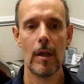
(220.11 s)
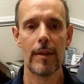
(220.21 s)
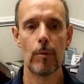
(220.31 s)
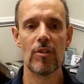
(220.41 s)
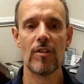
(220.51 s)

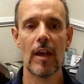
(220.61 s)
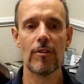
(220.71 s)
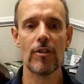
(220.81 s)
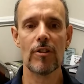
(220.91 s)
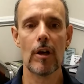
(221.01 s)
that was
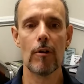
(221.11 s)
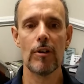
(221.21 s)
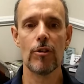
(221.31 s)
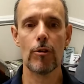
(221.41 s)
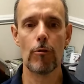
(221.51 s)

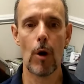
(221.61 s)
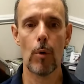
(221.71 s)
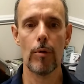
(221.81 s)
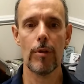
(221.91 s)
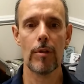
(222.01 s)
necessary to
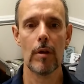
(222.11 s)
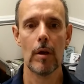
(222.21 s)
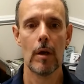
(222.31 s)
growth